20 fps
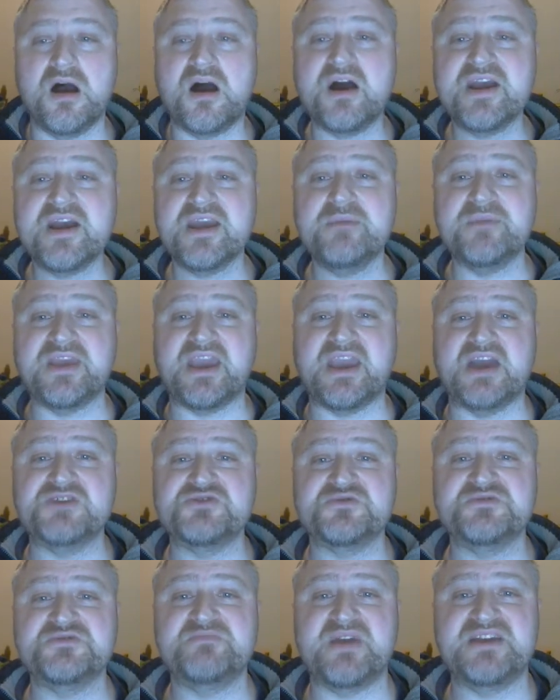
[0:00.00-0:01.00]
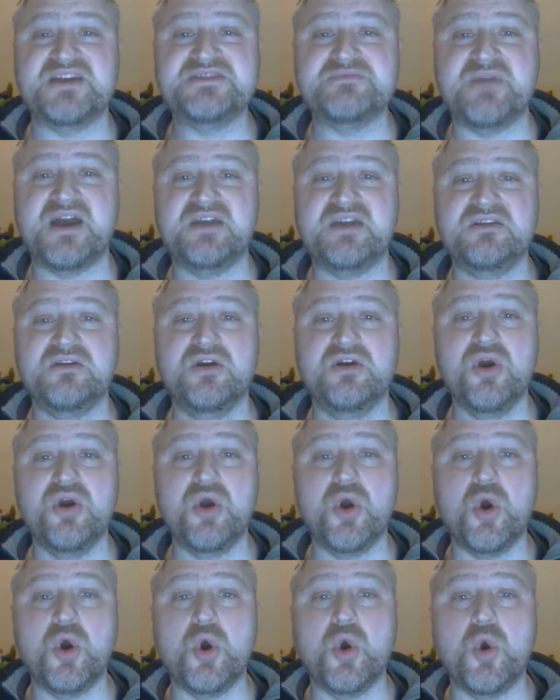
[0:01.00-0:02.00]
I am the Casual Spaceman.
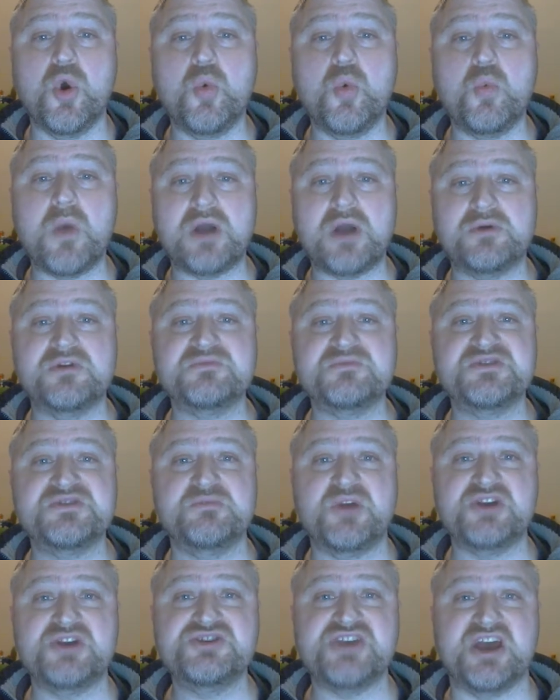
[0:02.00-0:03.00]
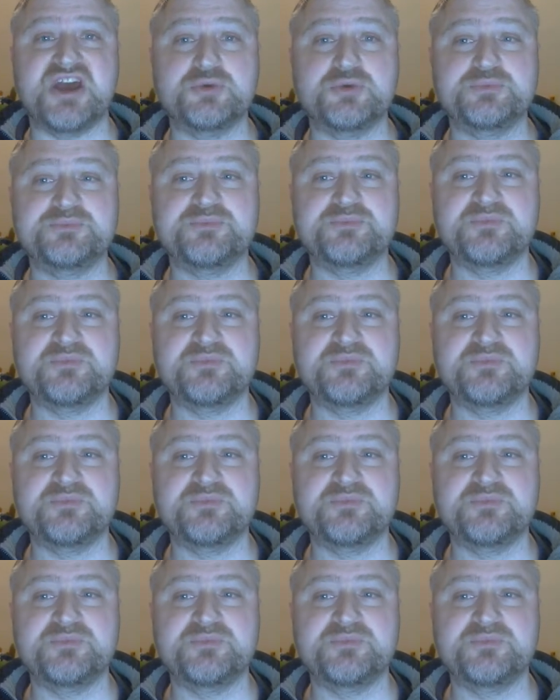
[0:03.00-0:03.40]
Welcome to my channel.